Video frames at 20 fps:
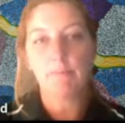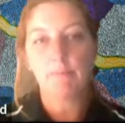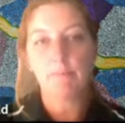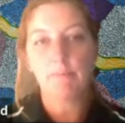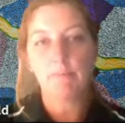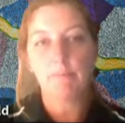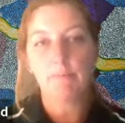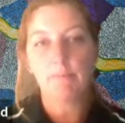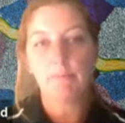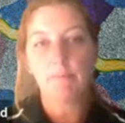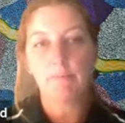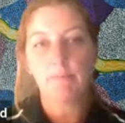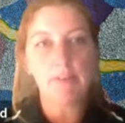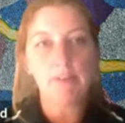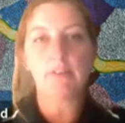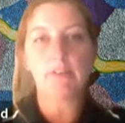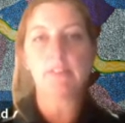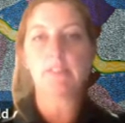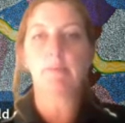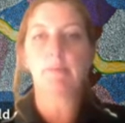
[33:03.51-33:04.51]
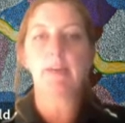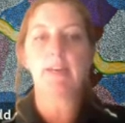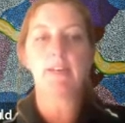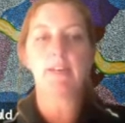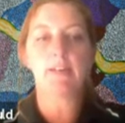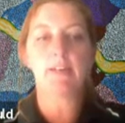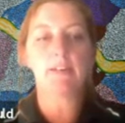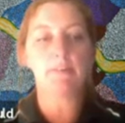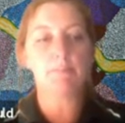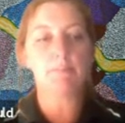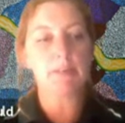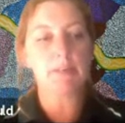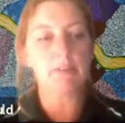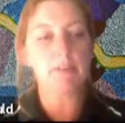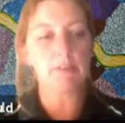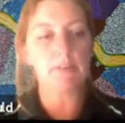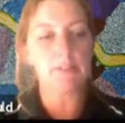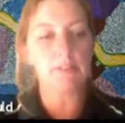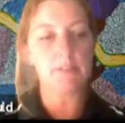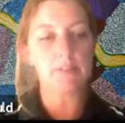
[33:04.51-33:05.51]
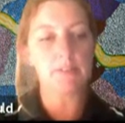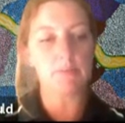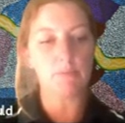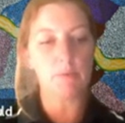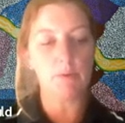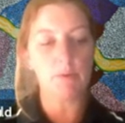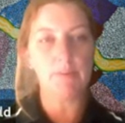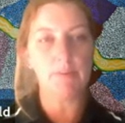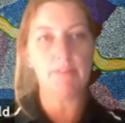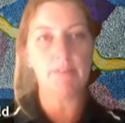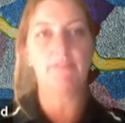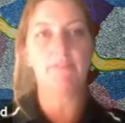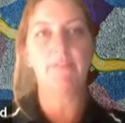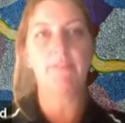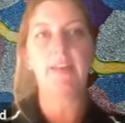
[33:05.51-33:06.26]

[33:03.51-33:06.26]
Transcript: everyone knows about it because what we've